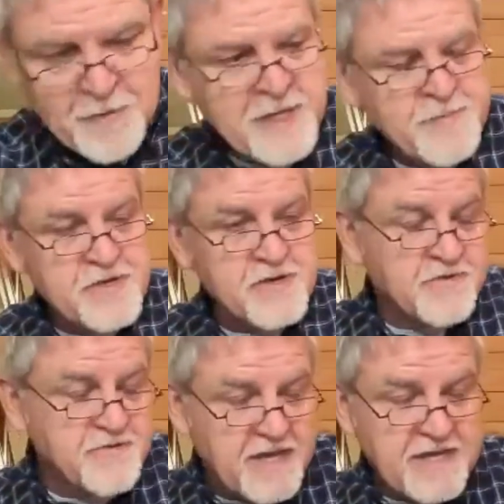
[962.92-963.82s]
There are
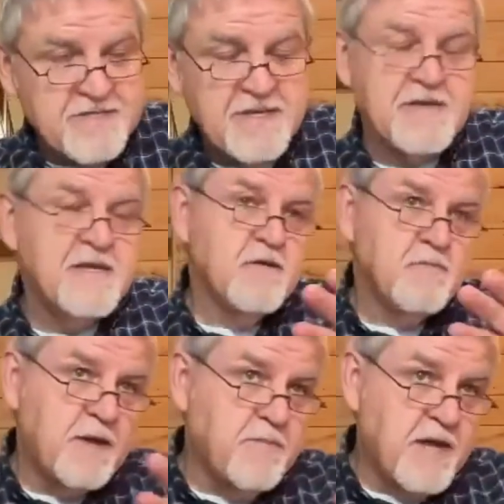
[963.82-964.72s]
things that
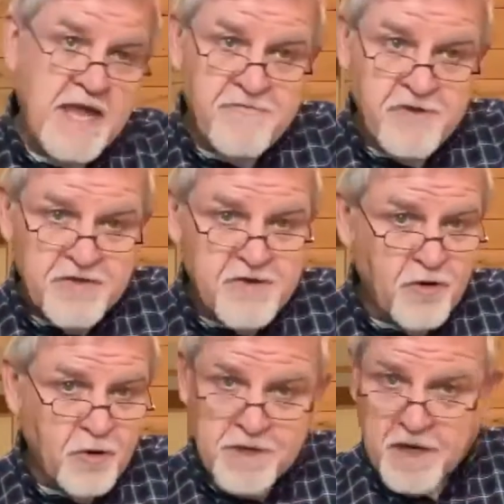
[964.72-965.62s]
might be in every other
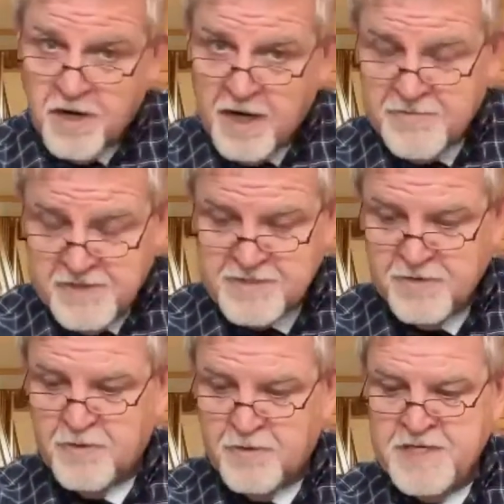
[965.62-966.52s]
home, but are not in this
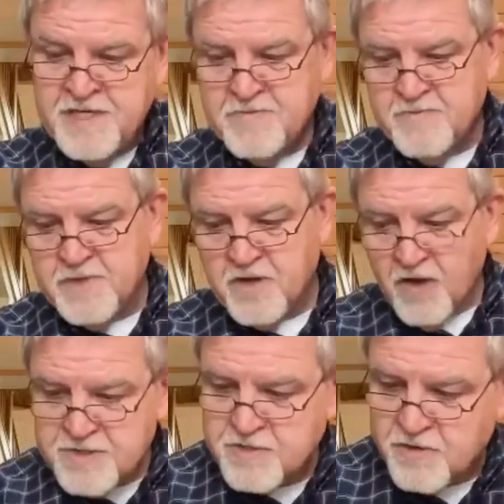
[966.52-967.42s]
home. But
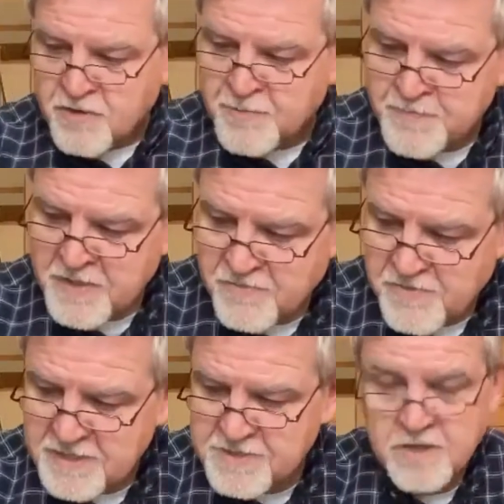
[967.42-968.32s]
also,
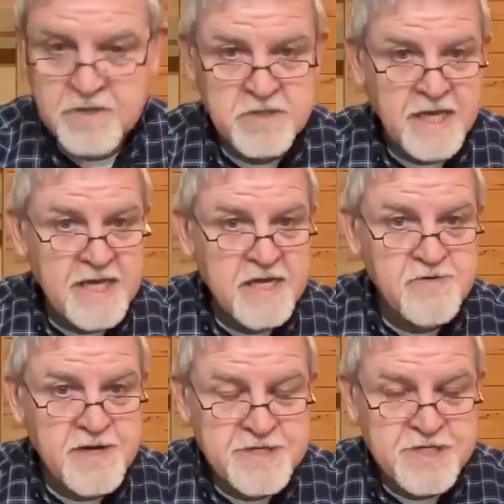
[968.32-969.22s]
there's a
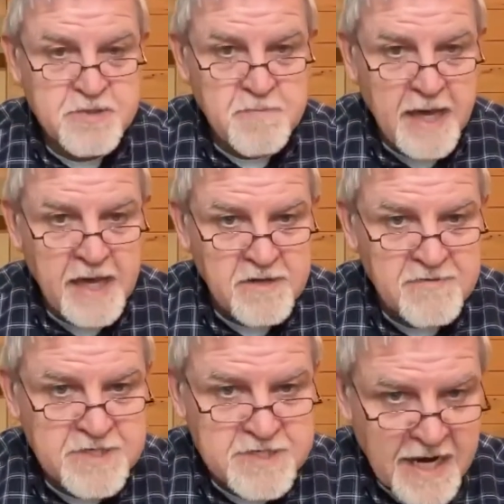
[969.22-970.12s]
lingering smell of a
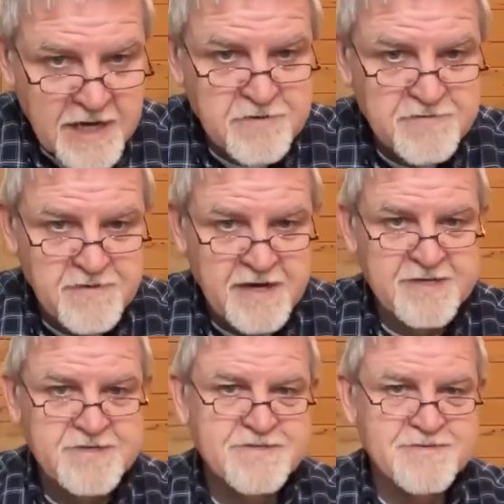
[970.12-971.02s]

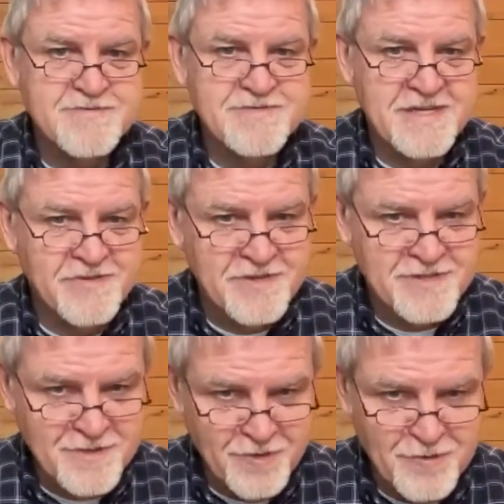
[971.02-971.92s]
sacrifice in this
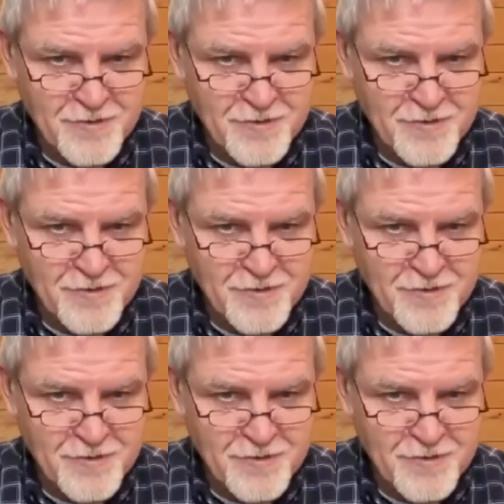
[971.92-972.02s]
home.